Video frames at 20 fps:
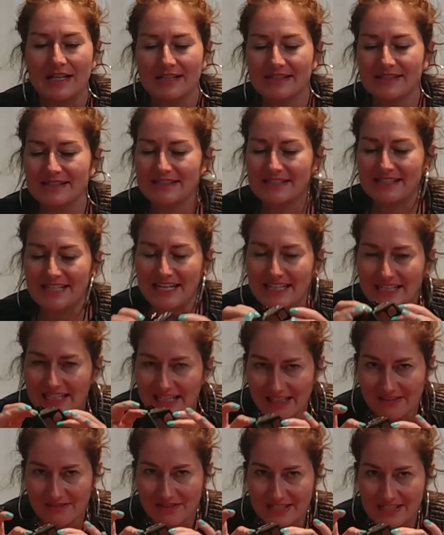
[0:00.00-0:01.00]
Take it out of
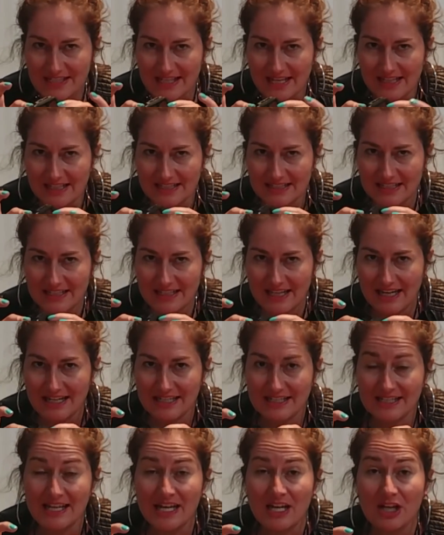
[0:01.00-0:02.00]
the skeleton case.
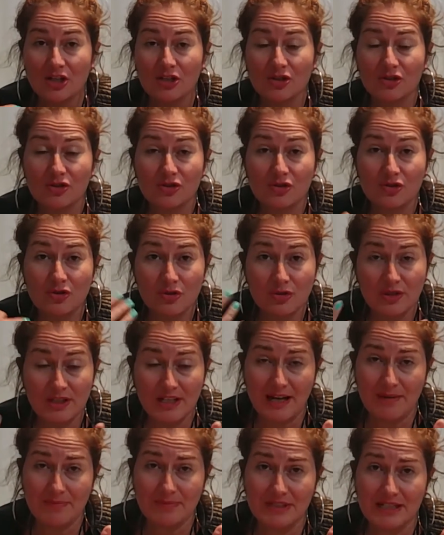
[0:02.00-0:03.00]
Do the
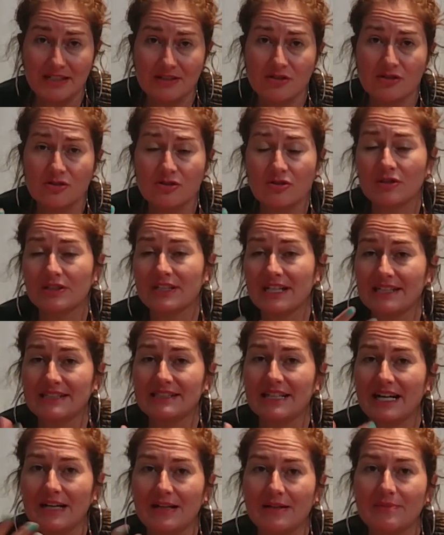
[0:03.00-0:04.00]
updates, do your
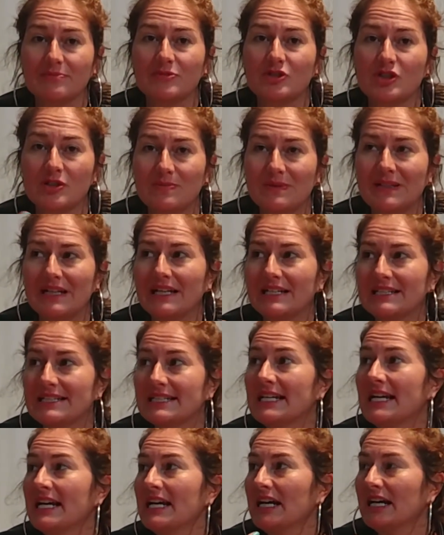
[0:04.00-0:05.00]
daytime GPS,
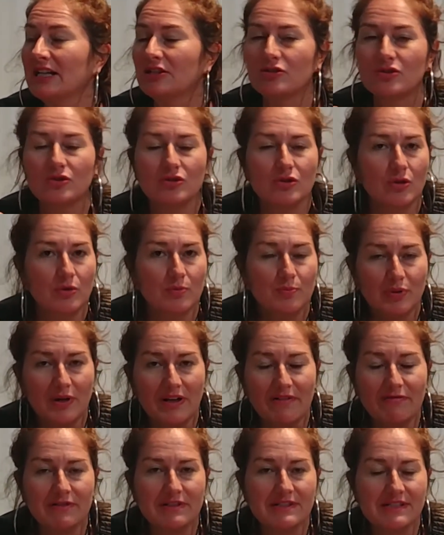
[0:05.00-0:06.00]
do your
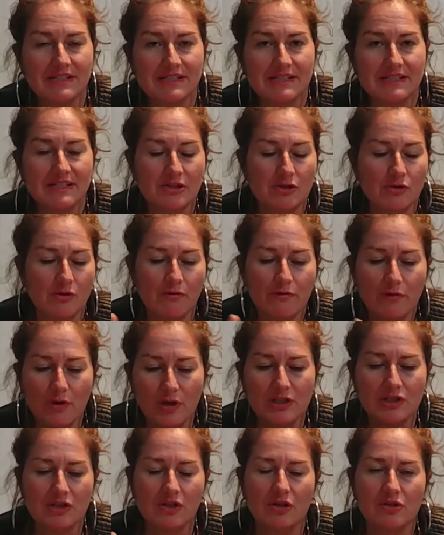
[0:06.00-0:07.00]
preferences, your voice
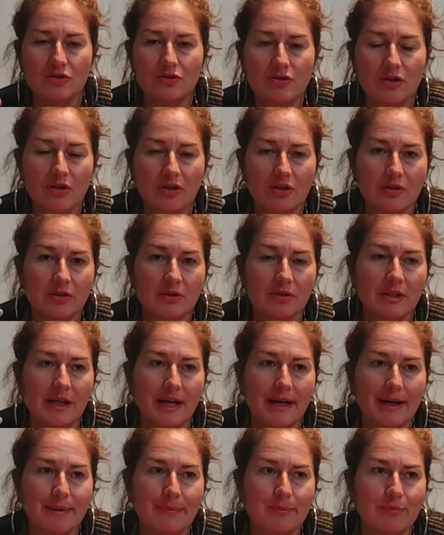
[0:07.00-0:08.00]
control,
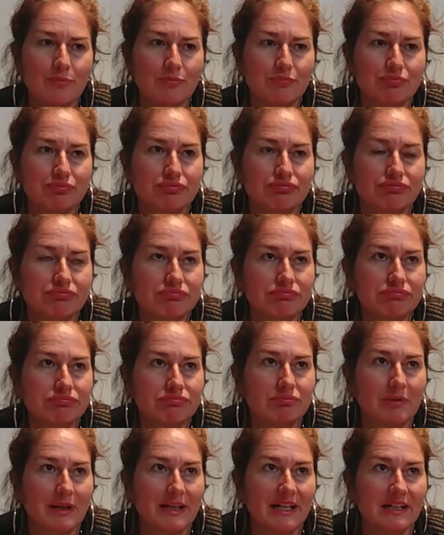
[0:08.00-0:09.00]
what
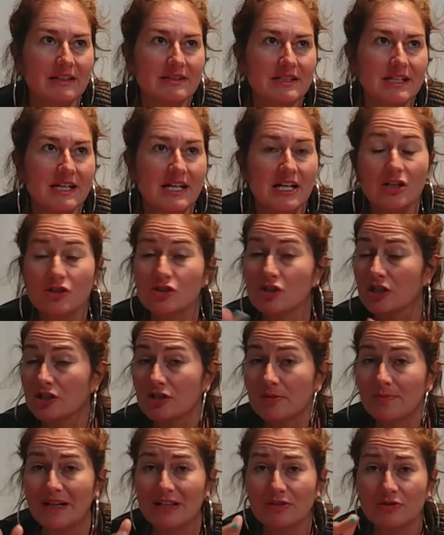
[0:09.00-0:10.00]
else? Charge your
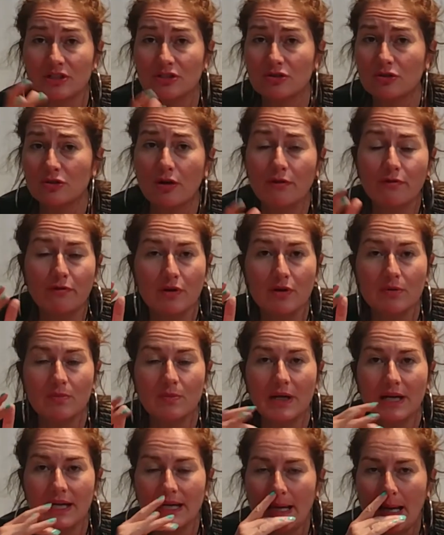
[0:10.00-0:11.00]
battery, do your firmware.
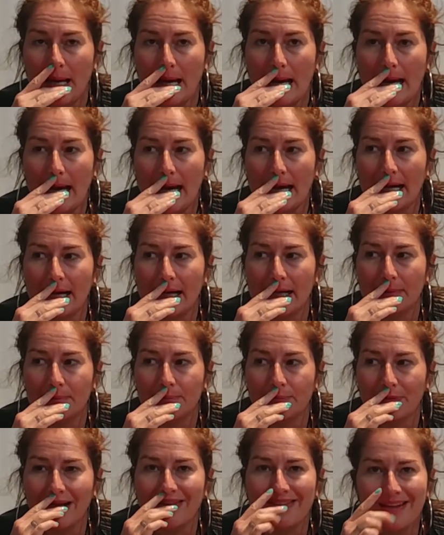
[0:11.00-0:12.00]
and
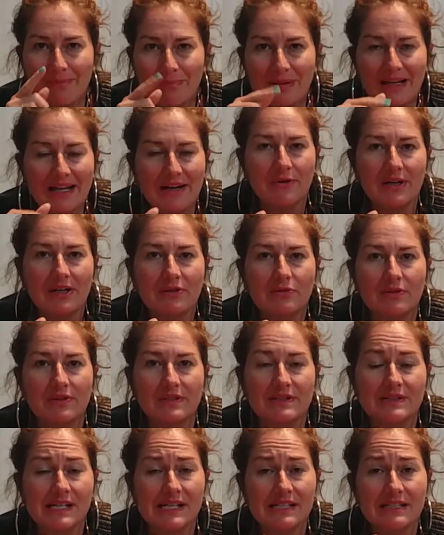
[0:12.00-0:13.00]
then play around
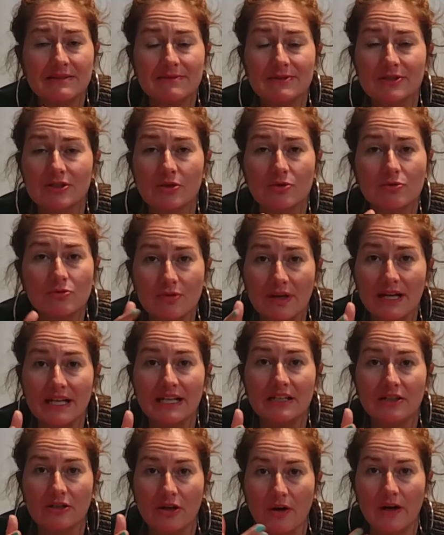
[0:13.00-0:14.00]
settings. So really go
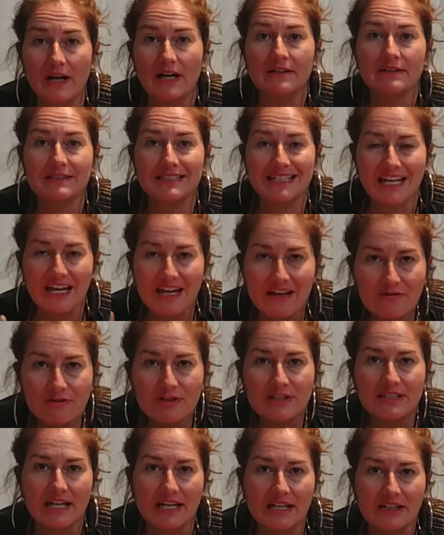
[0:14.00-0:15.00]
out every day and
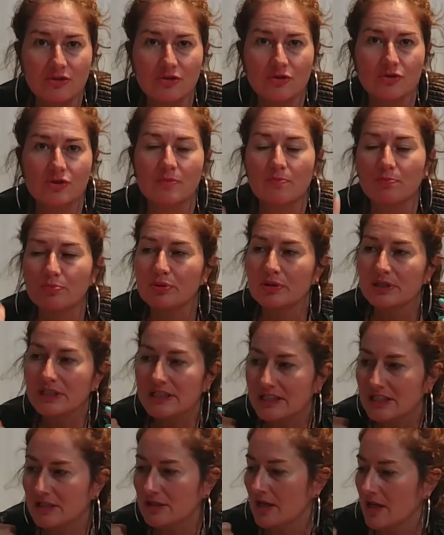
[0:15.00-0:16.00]
use it. Put it in
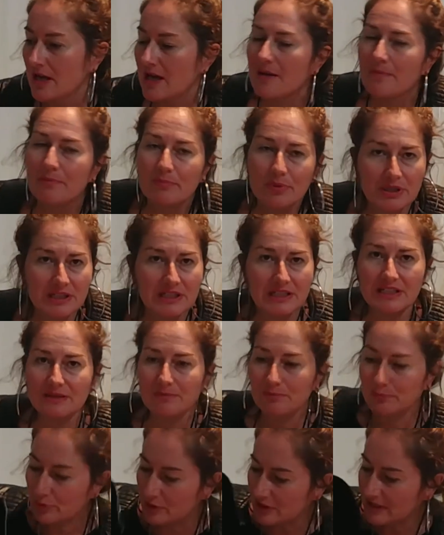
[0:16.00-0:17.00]

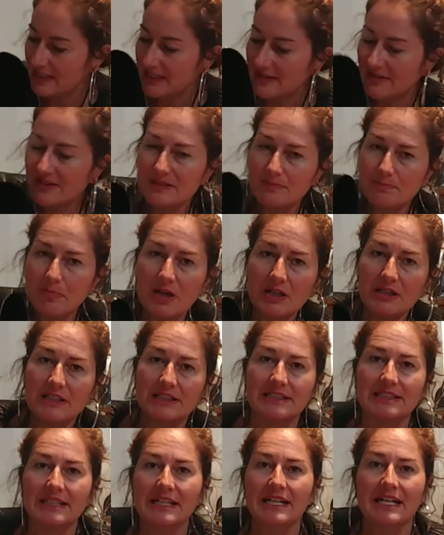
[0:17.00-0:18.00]
this pocket
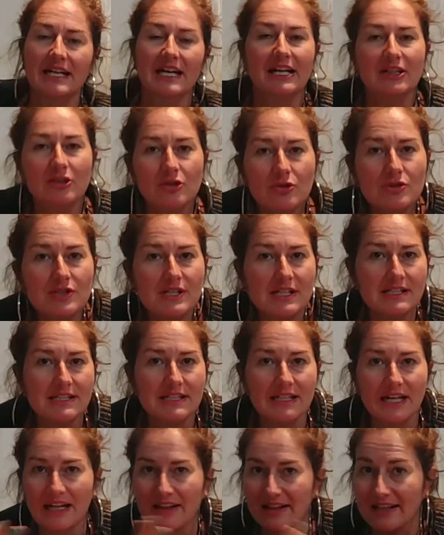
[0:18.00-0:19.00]
and use it. That's
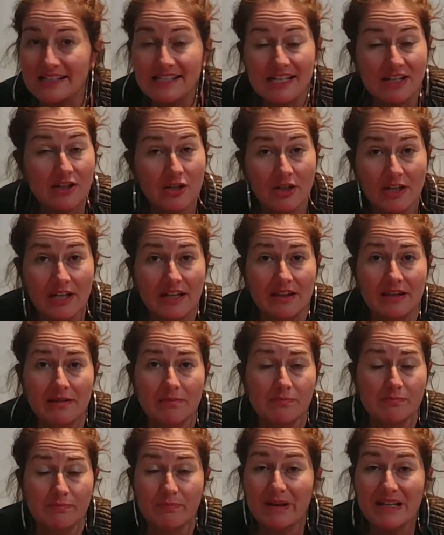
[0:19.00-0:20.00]
how you're going to get the
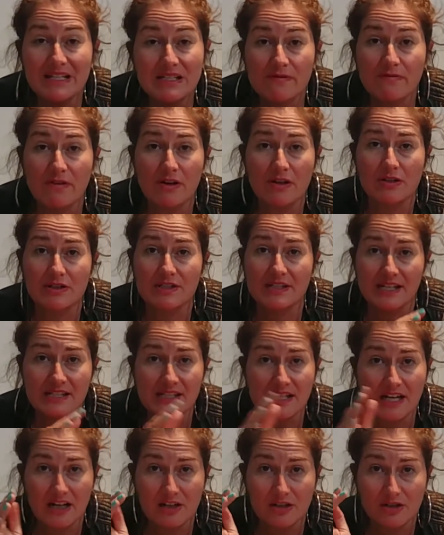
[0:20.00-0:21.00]
best photos. That's how you're going
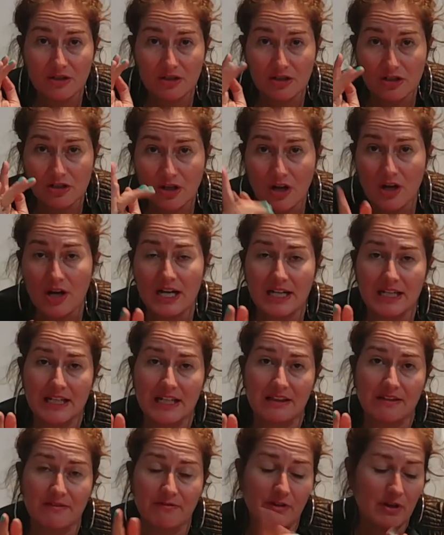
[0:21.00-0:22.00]
to know how to get the photos.
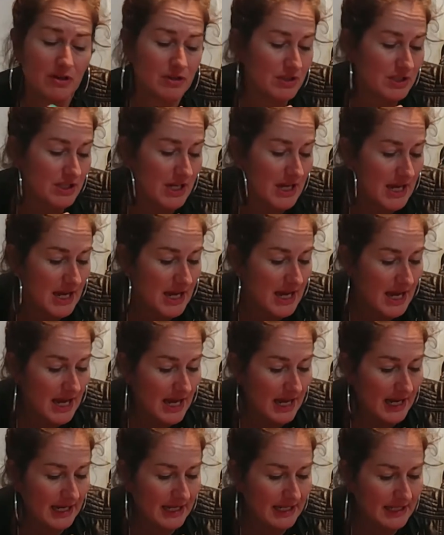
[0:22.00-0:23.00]

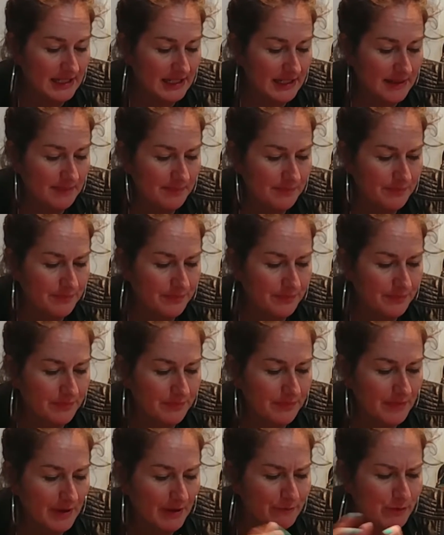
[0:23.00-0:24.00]
And for
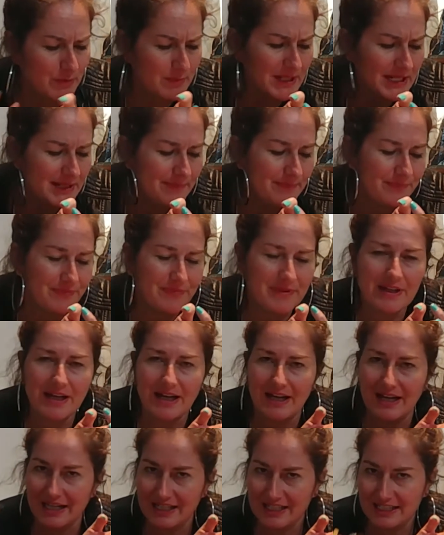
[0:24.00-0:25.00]
me, I can now
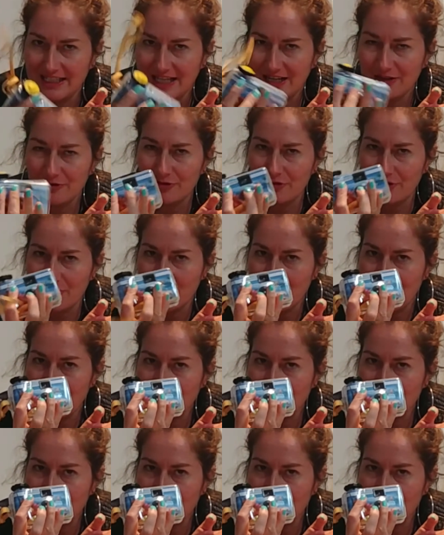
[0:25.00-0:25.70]
throw away this